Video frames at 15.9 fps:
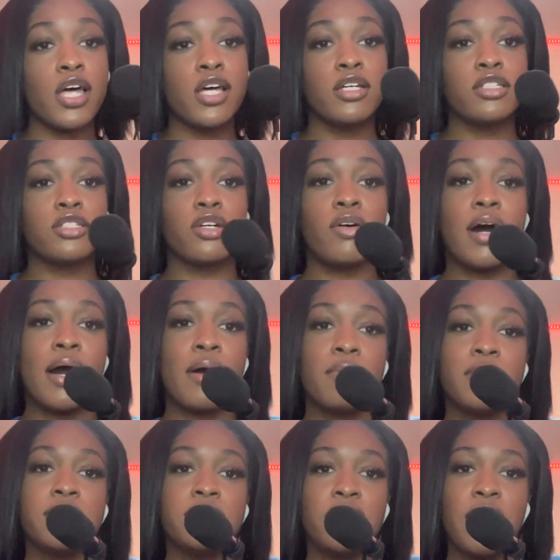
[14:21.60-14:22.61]
So
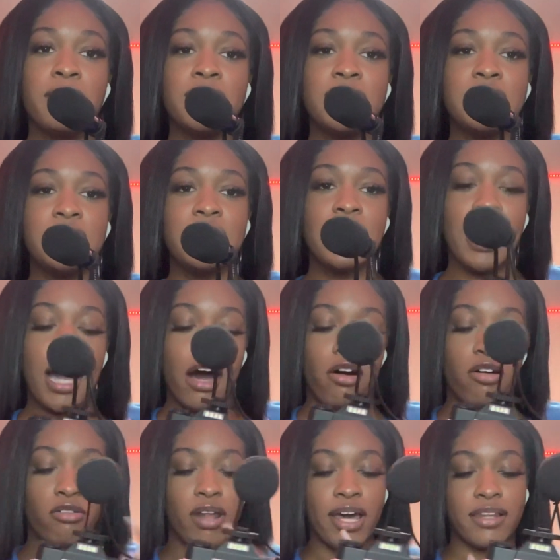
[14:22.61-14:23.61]
I would see
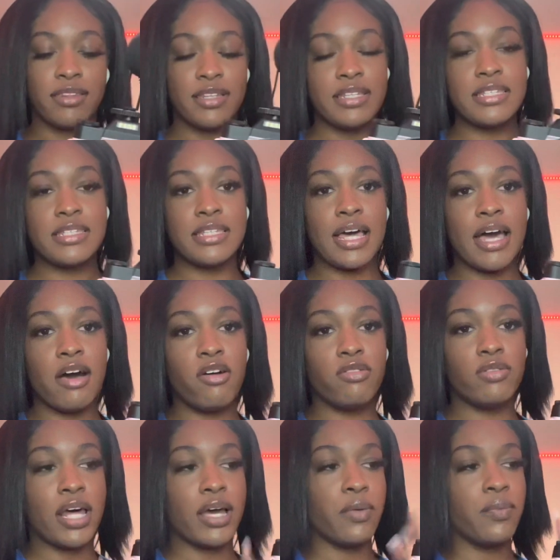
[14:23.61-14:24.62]
how like this
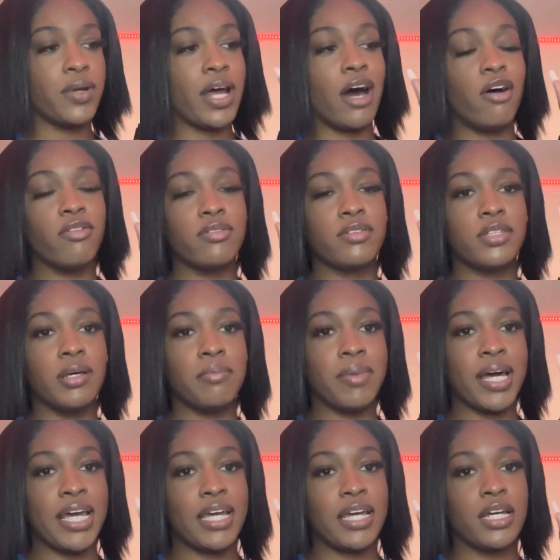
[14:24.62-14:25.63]
sound like without the
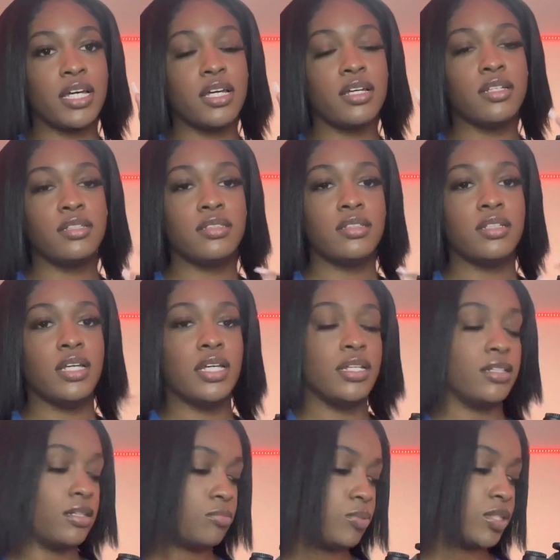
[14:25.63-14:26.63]
mic,
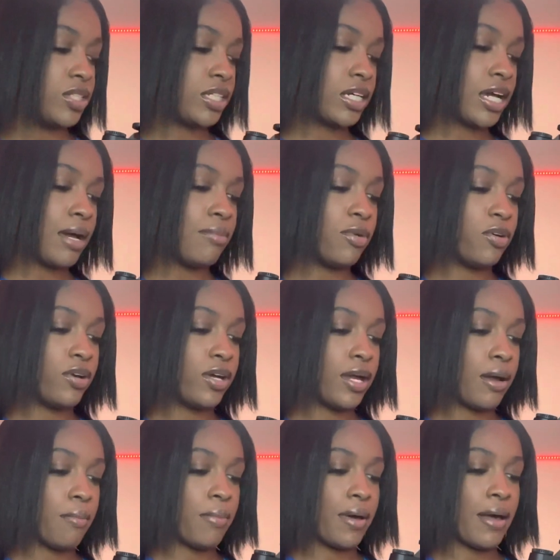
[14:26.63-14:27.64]
and then put the camera on
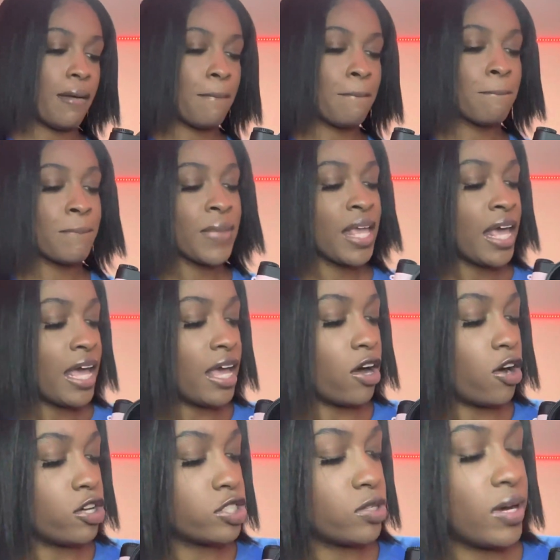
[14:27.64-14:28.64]
here. But
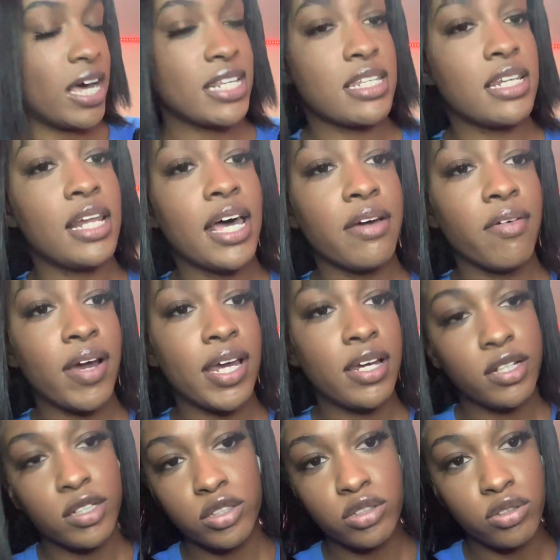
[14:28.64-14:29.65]
it also has a light right
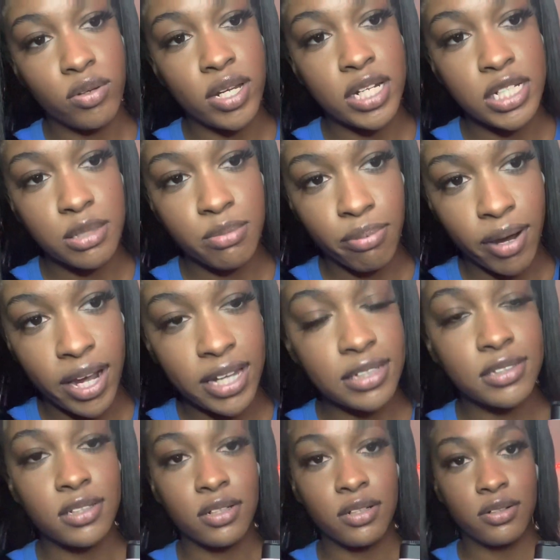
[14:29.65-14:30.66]
here too, and it's
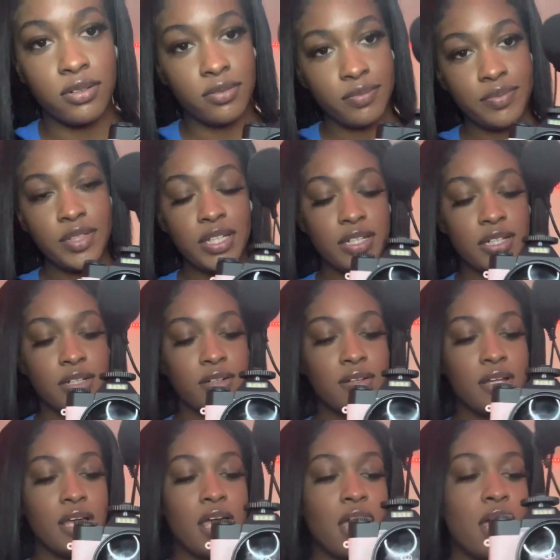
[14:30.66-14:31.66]
bright, so you know.
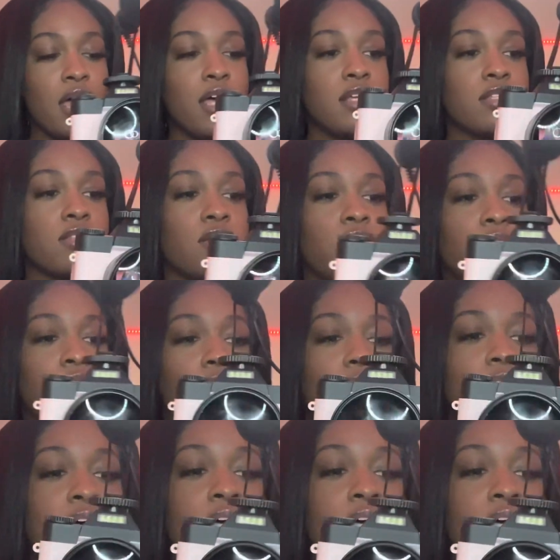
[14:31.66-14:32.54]
So